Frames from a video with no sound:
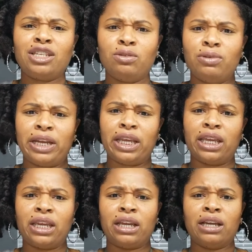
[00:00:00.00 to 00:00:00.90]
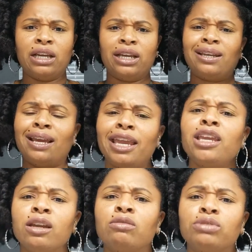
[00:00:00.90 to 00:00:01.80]
doing it. I ain't
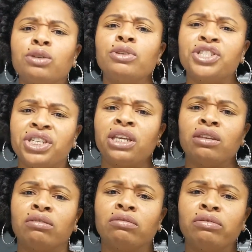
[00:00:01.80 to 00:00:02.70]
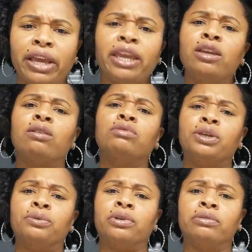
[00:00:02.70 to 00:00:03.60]
gonna do the shit. I ain't gonna
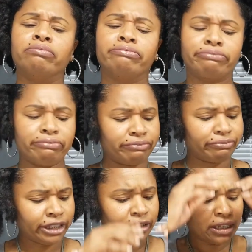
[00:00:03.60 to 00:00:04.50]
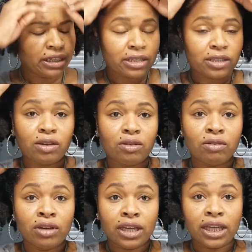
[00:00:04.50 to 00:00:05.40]
do it.
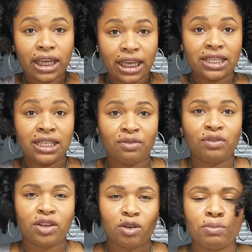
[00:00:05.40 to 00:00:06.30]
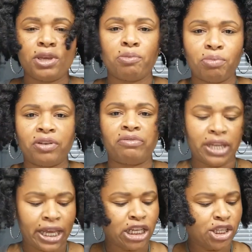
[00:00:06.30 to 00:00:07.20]
So it's definitely gonna be a puff
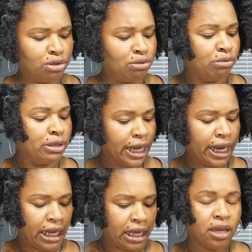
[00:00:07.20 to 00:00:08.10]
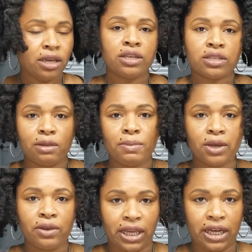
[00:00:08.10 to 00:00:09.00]
day today. So let me
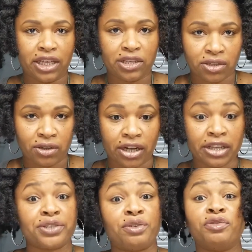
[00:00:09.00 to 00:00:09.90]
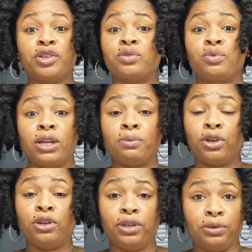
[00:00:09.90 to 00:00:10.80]
go ahead and get started. So first, what I'm
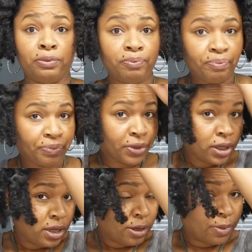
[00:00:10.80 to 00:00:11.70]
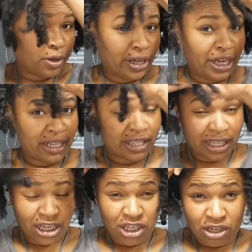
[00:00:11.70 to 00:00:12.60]
gonna do, I'm gonna go ahead and
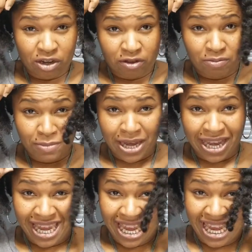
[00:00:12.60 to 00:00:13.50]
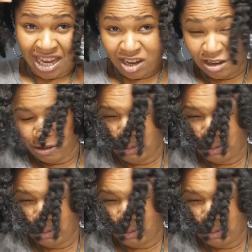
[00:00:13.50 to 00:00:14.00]
section off my hair.